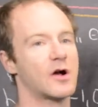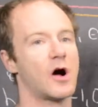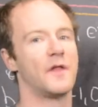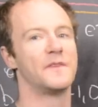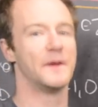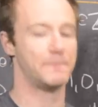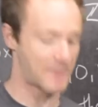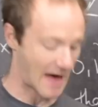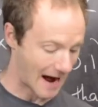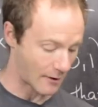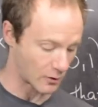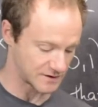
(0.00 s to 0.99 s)
called the
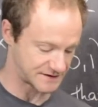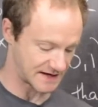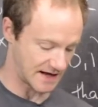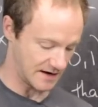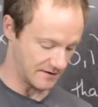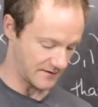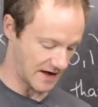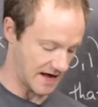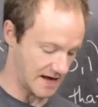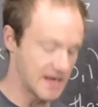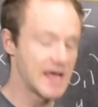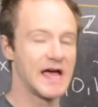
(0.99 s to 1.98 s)
power set of
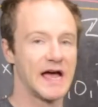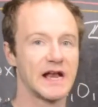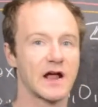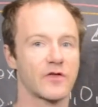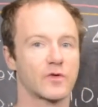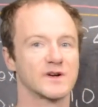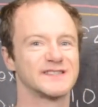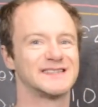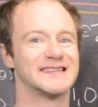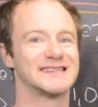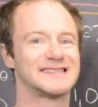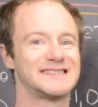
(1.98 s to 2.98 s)
A. In other words,
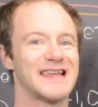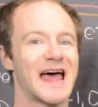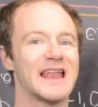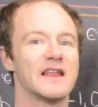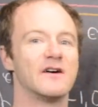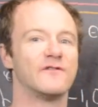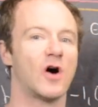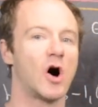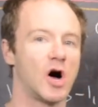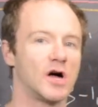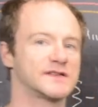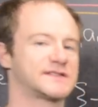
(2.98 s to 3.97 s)
the set of all